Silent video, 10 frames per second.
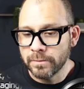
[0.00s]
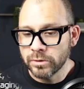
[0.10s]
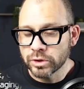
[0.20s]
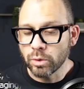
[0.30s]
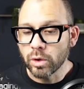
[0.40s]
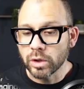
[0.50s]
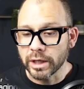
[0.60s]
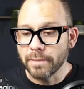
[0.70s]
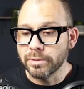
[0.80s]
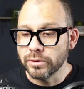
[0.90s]
So we'll
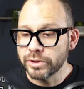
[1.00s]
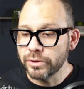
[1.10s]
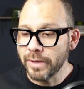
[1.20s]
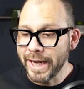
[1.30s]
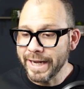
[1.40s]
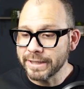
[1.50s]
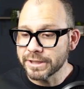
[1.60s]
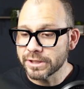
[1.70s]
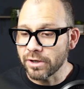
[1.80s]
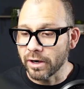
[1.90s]
click Ubuntu and
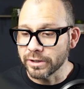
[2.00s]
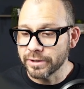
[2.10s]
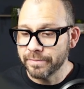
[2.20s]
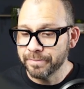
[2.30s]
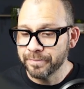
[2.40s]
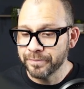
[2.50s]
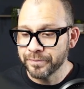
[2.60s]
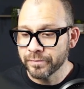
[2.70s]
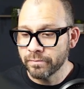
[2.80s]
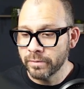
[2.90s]
start.
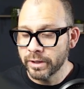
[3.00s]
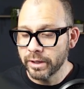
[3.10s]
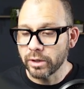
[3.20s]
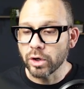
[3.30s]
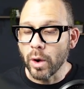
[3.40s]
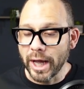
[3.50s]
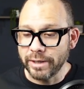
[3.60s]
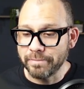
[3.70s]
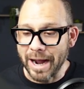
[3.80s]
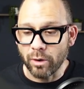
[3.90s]
It'll go ahead
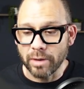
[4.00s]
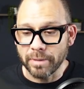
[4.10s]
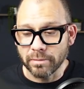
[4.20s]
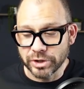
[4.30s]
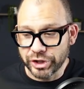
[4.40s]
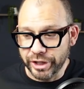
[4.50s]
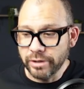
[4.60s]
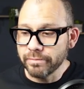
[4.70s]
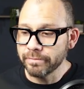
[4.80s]
and power up our machine.